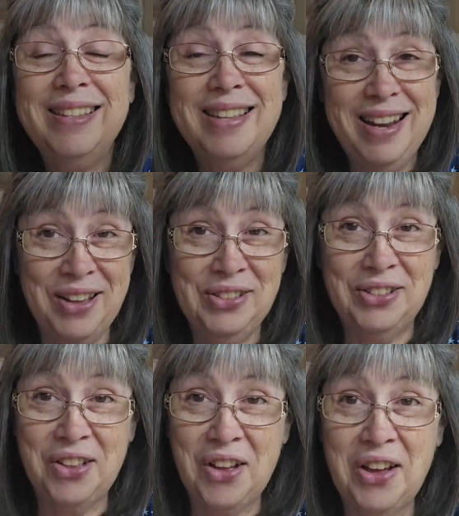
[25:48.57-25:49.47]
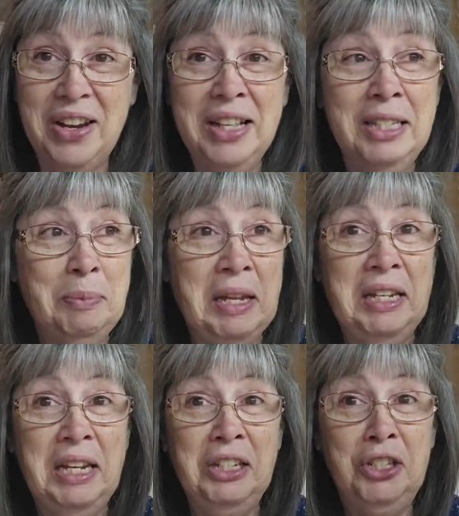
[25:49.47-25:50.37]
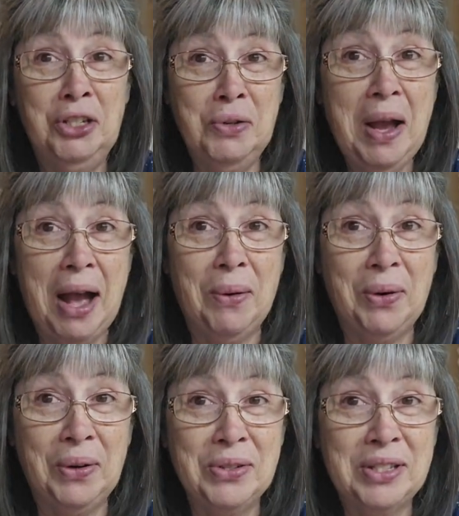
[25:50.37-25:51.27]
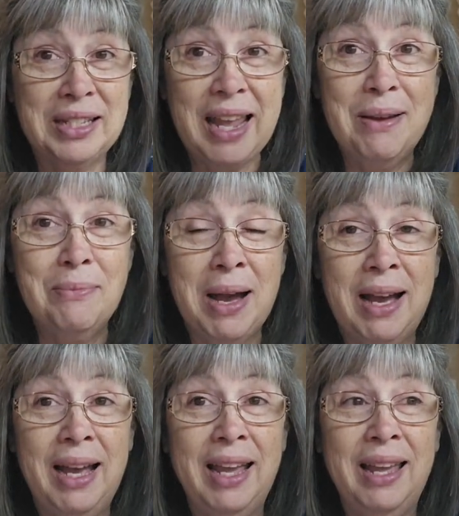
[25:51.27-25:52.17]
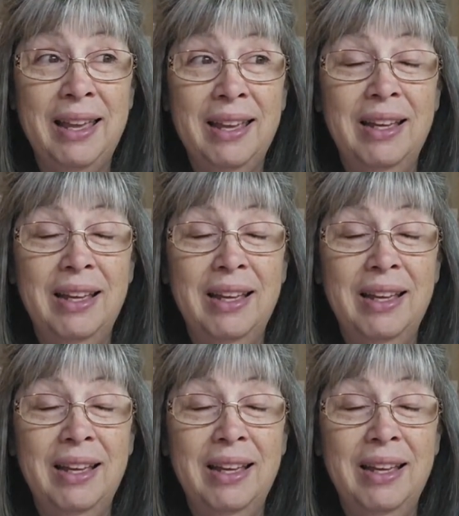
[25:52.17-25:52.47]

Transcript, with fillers: to the nail salon and spending two hours to get my,